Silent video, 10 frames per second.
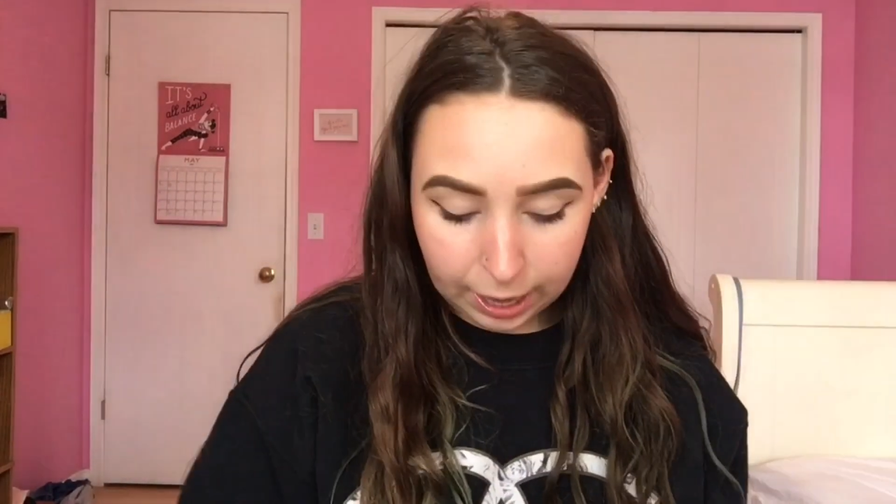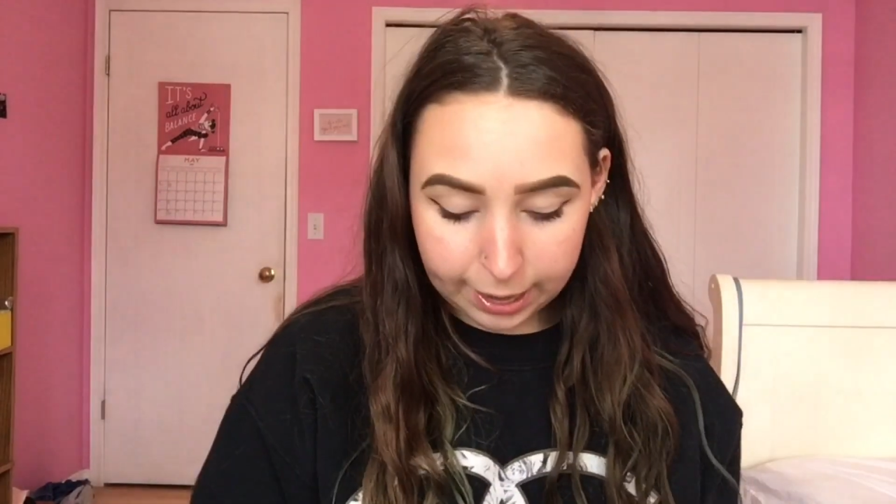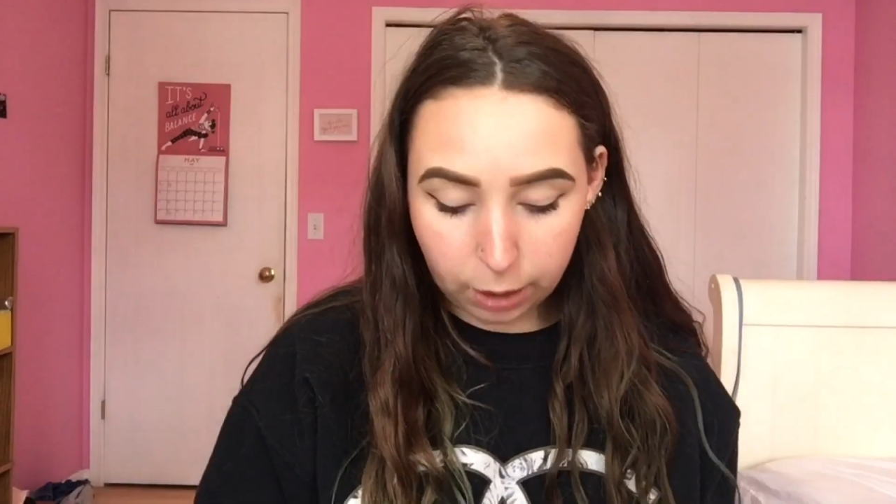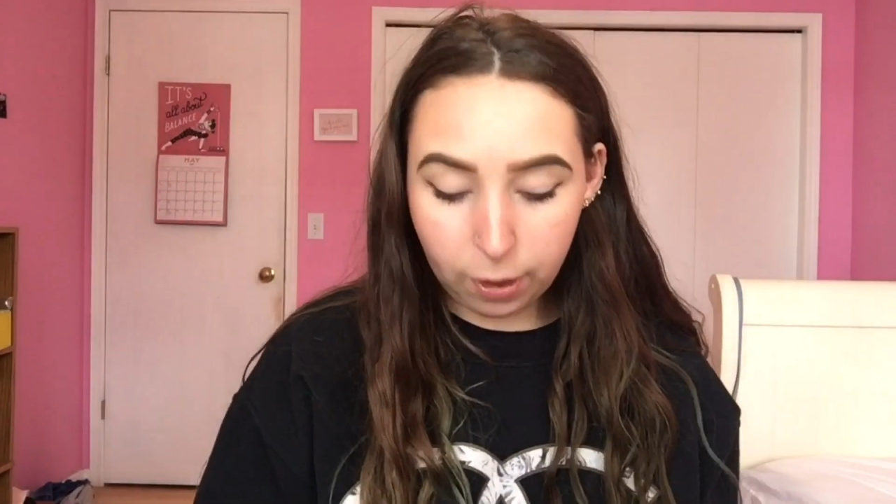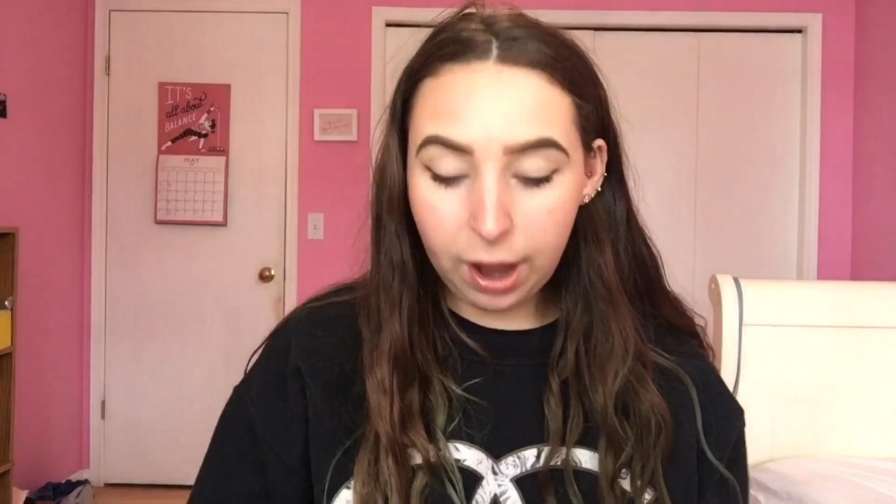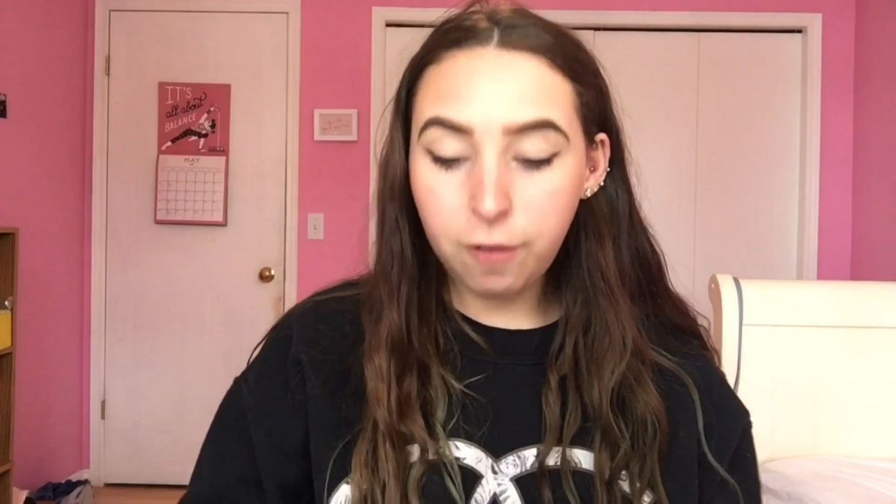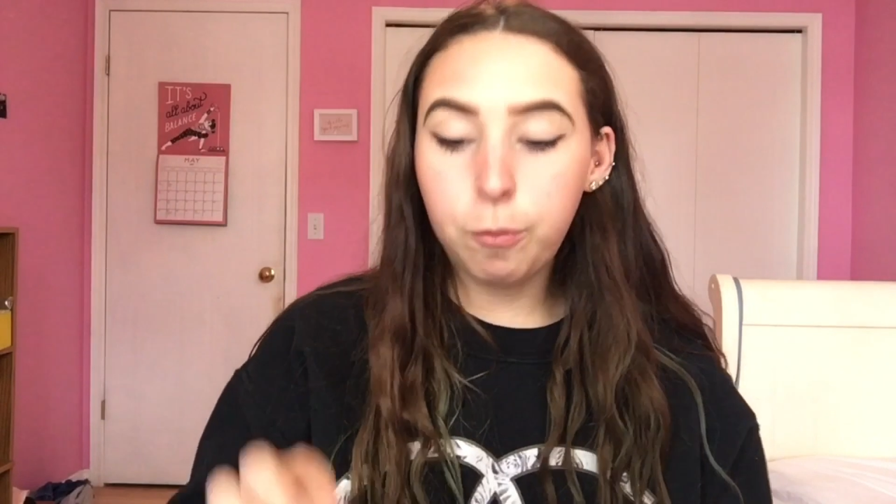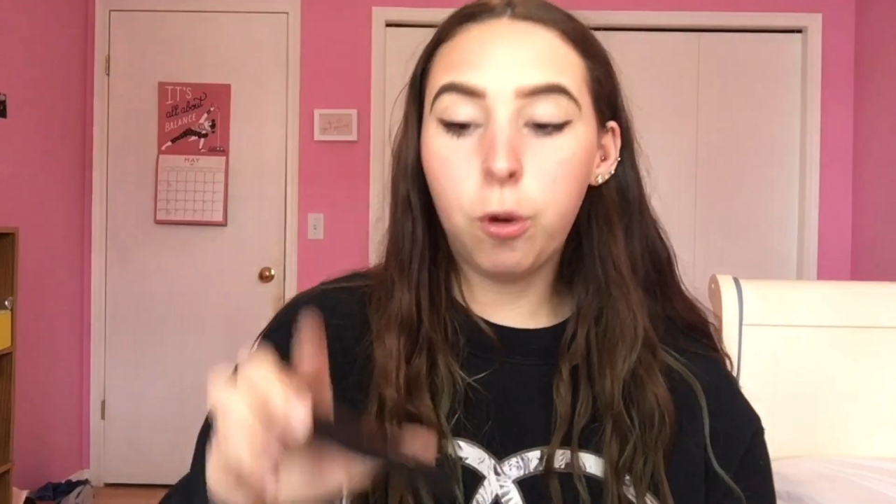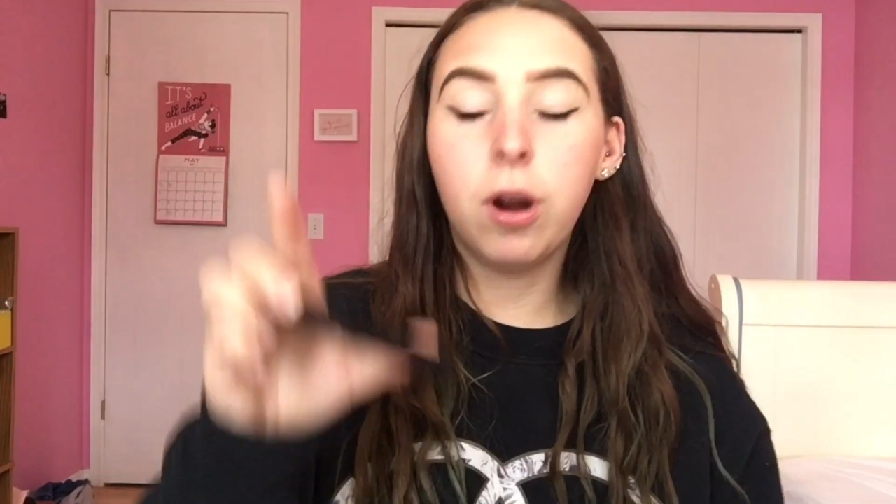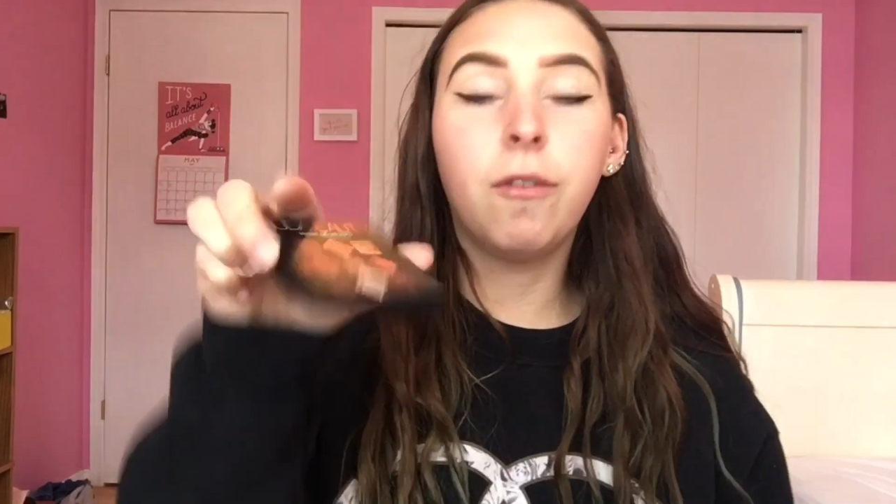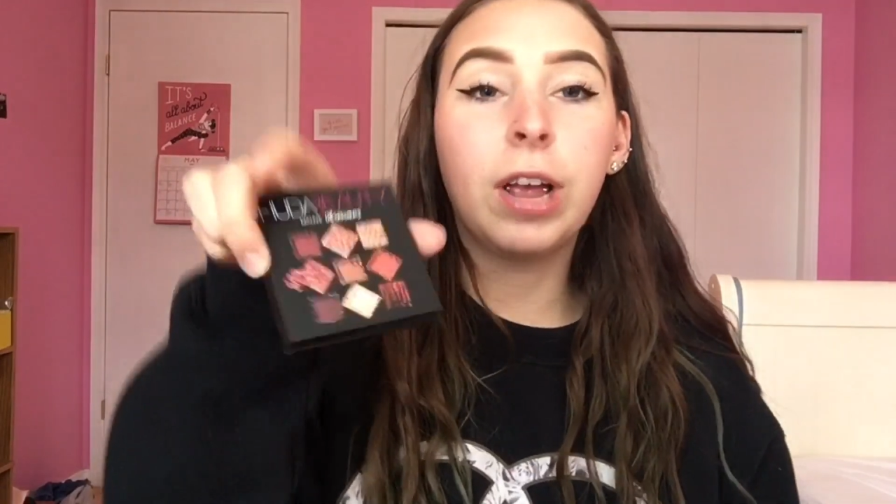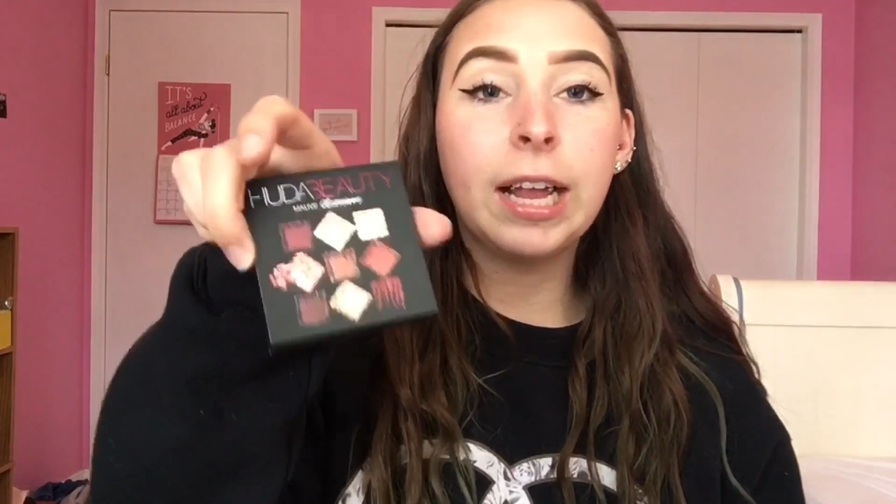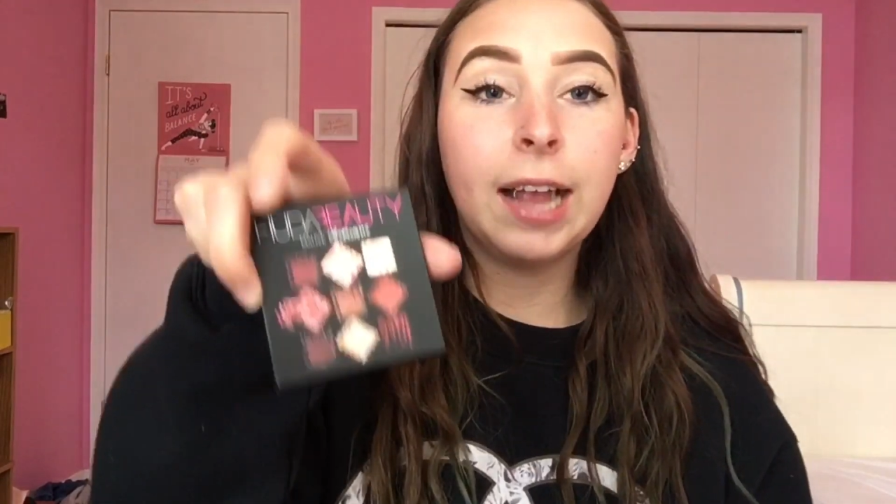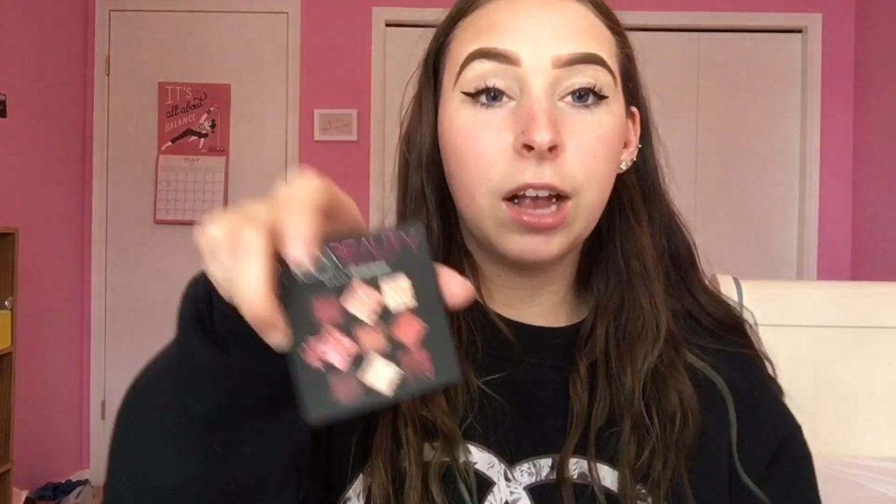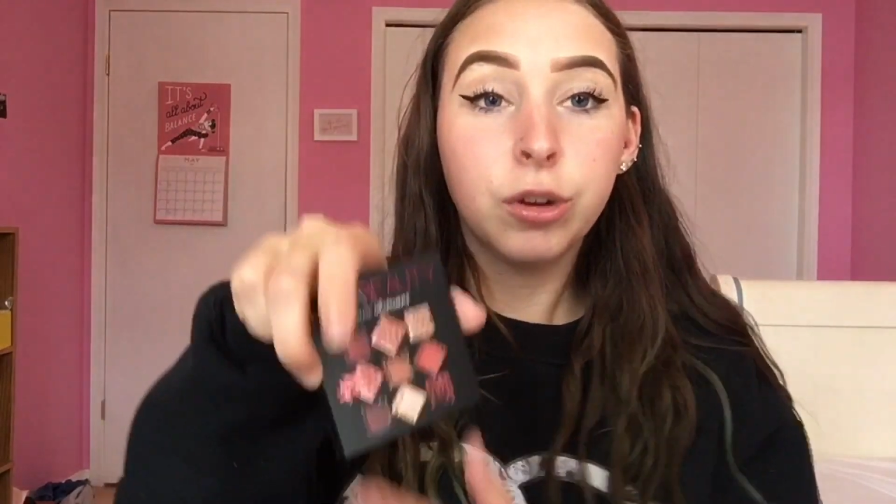And now I have more of like
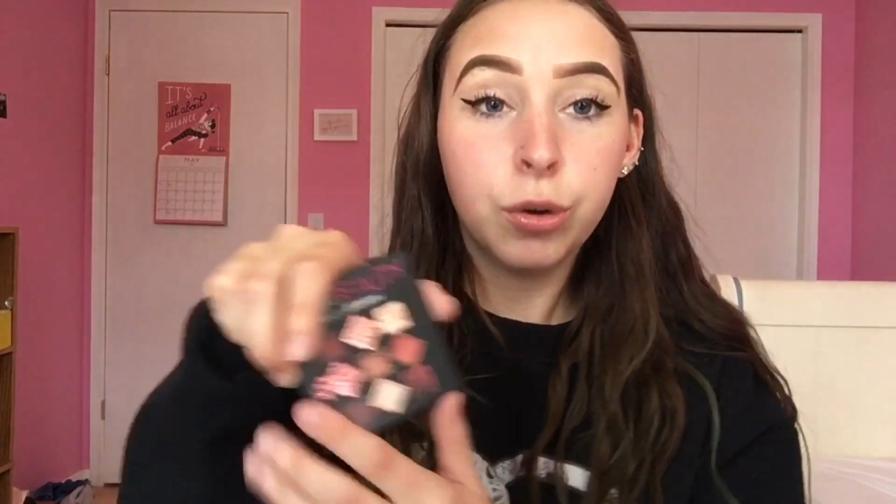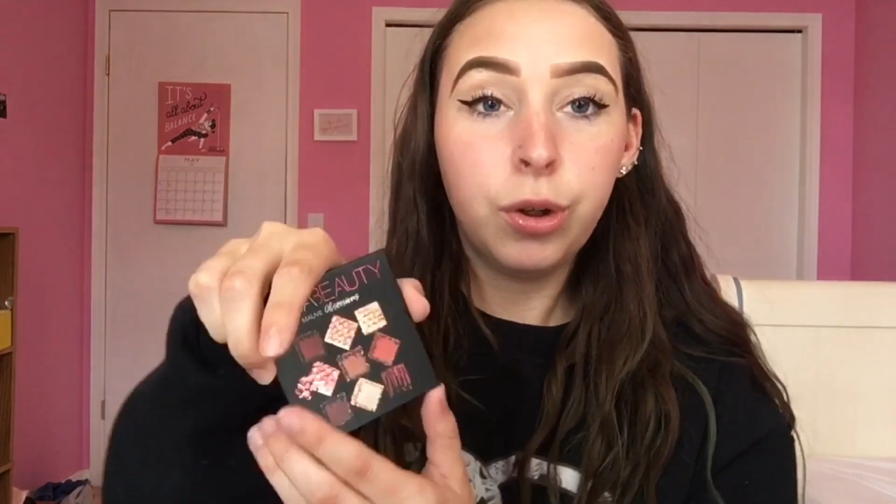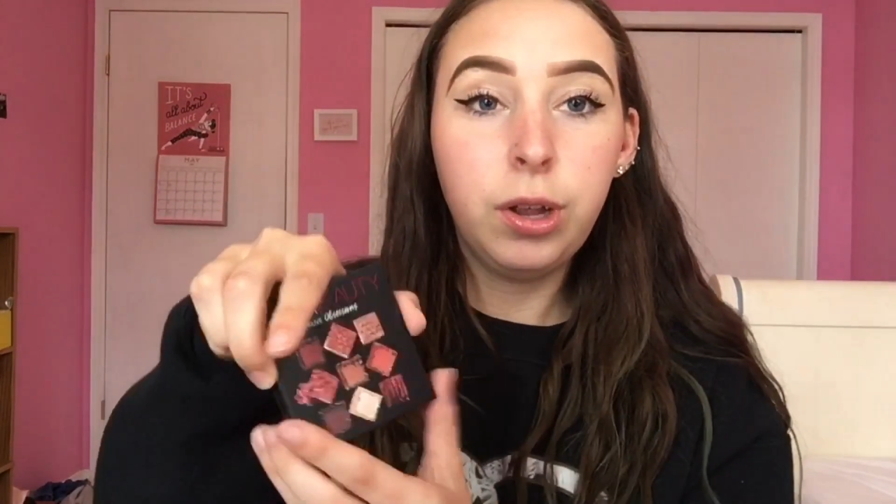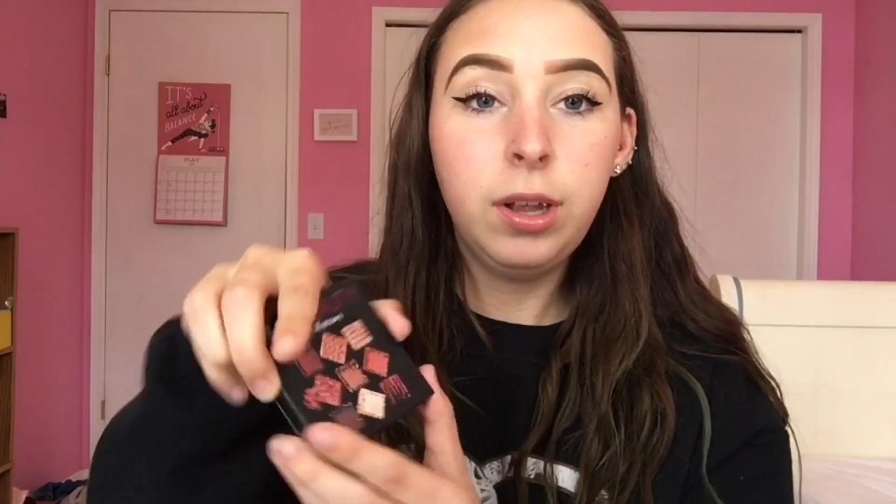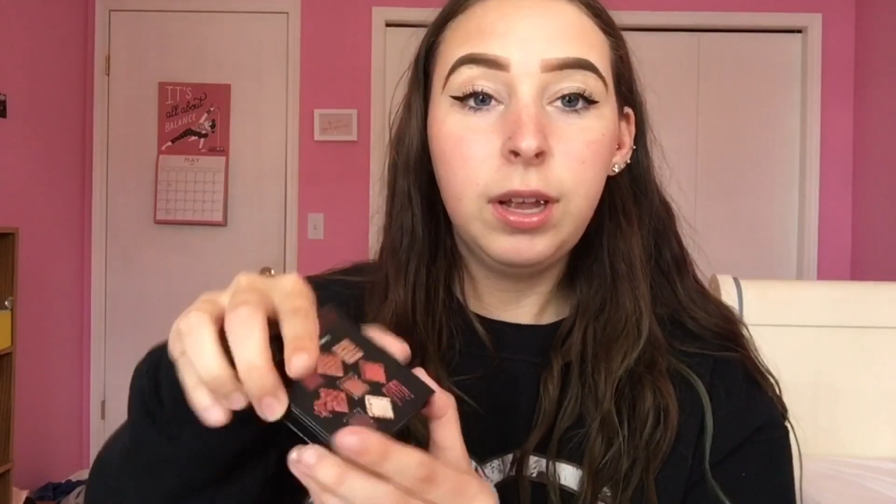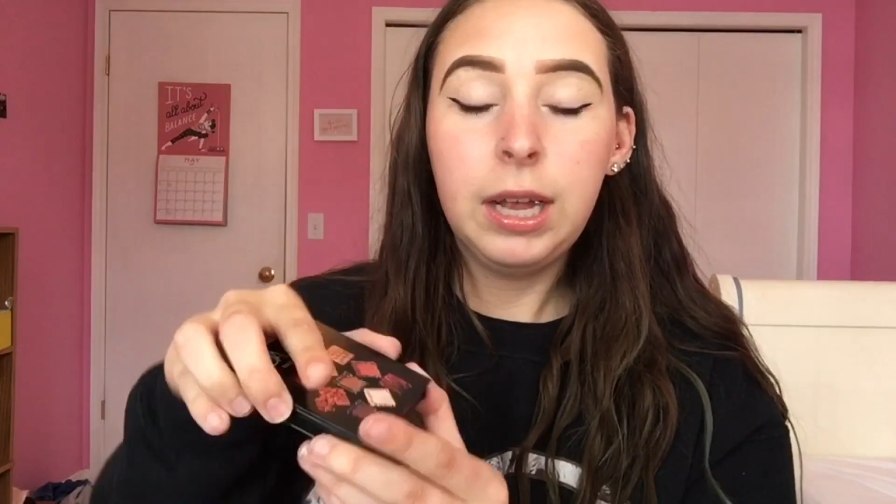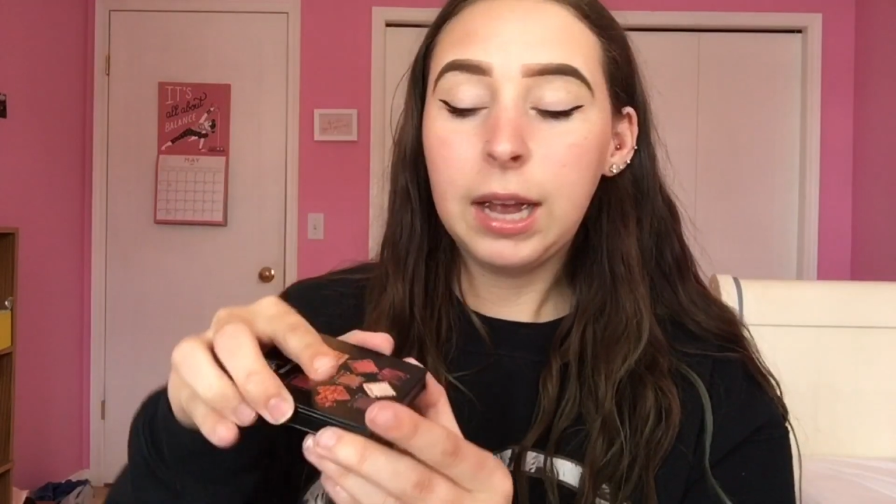a natural